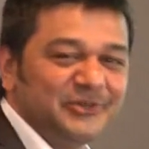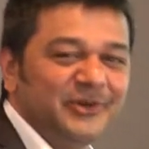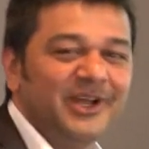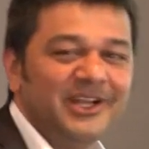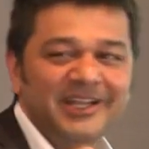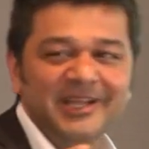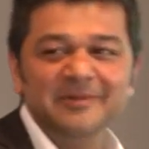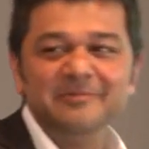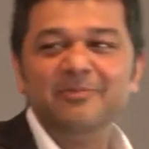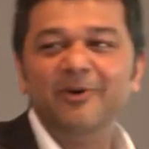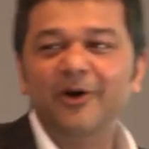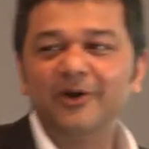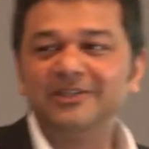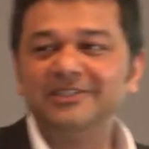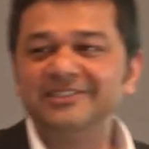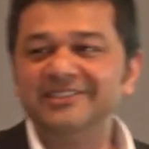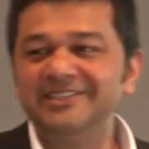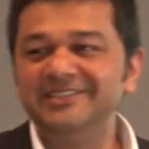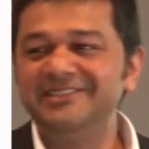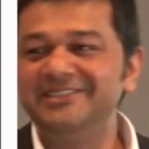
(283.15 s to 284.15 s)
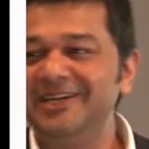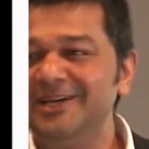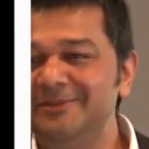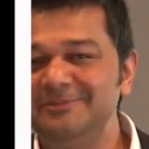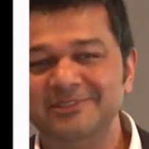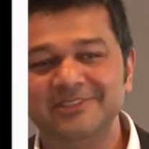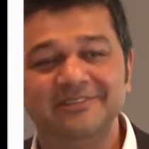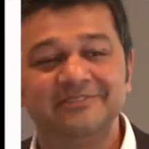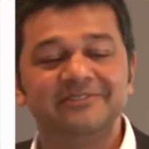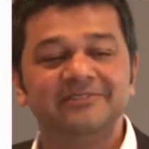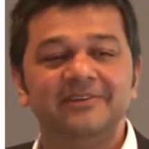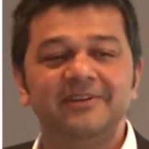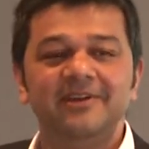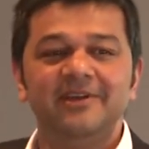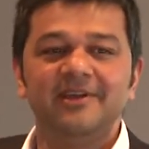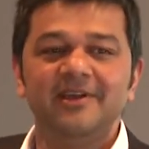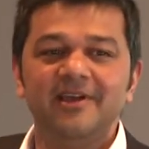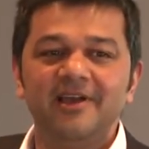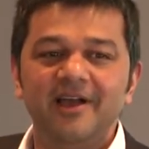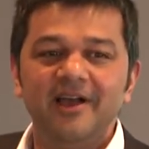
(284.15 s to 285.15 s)
really important in terms of
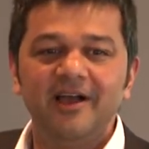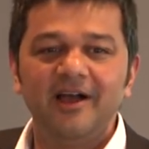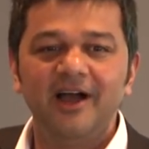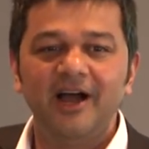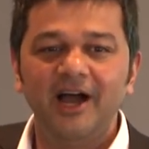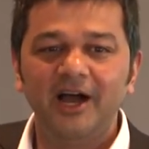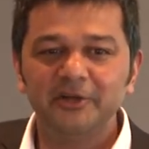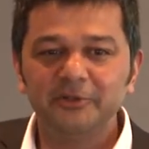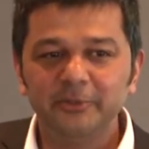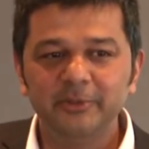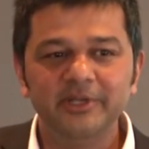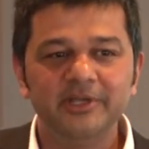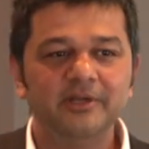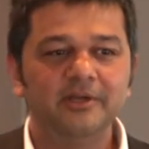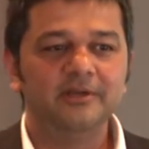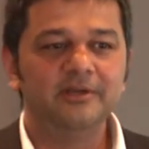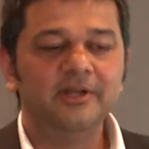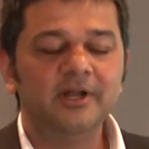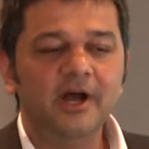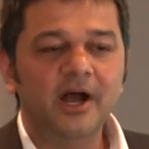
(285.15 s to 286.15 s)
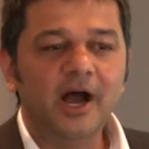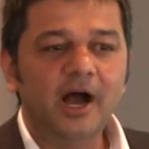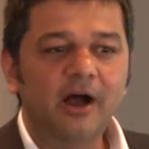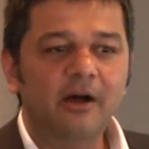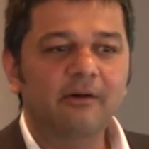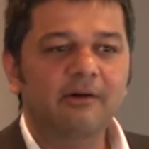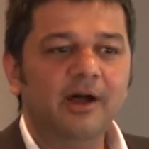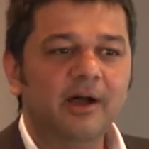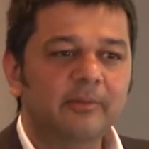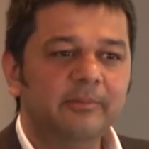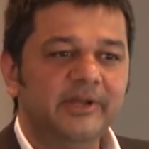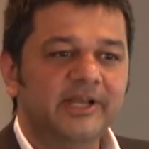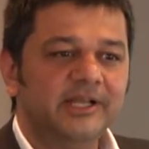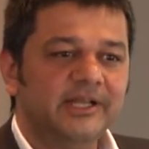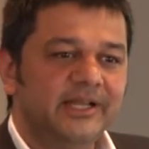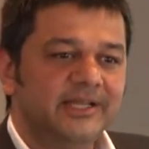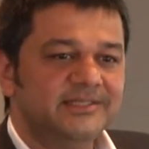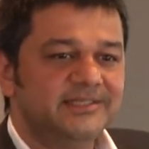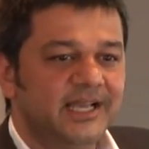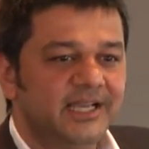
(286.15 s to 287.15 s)
how do we, how are
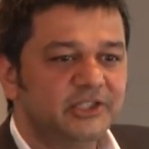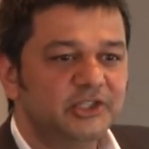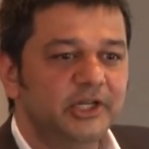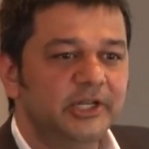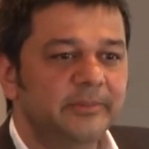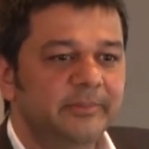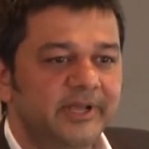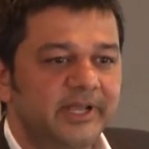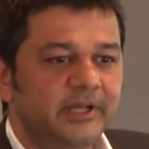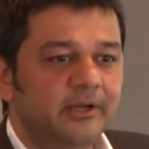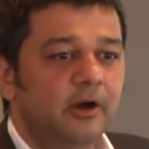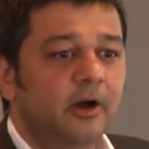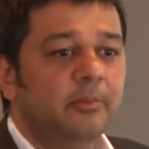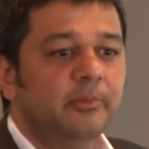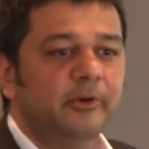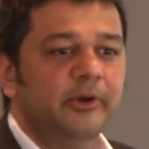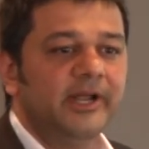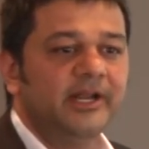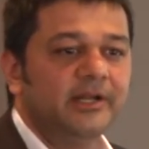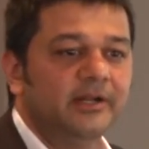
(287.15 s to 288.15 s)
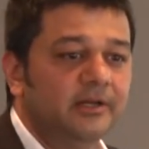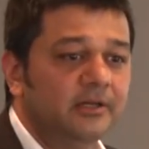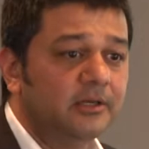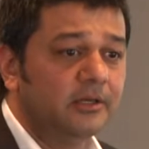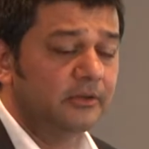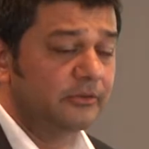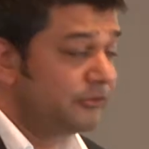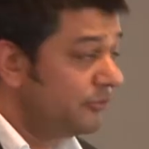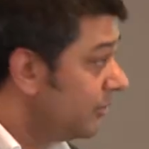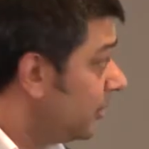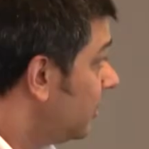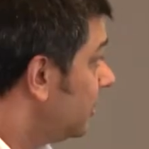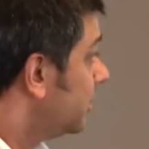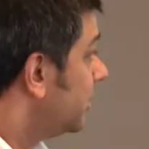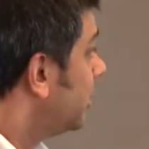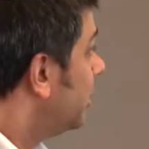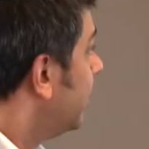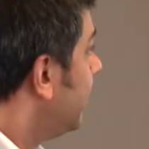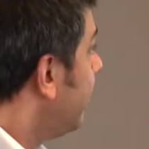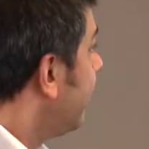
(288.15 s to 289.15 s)
buildings actually being operated and controlled?